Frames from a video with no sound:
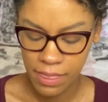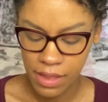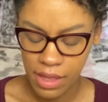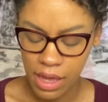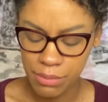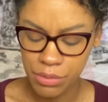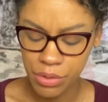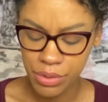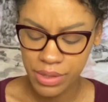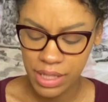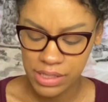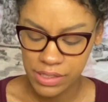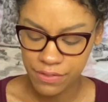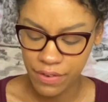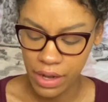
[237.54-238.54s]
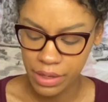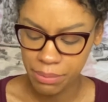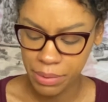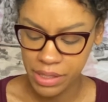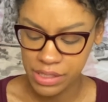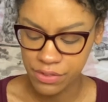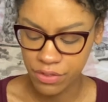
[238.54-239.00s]
I'm doing that to find
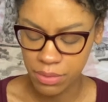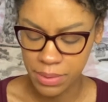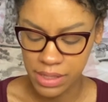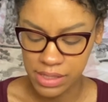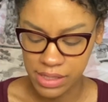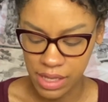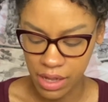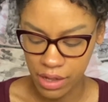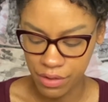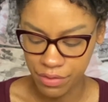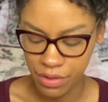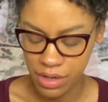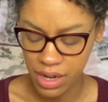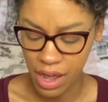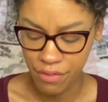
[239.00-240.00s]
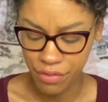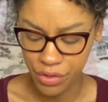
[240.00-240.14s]
peace for myself, not for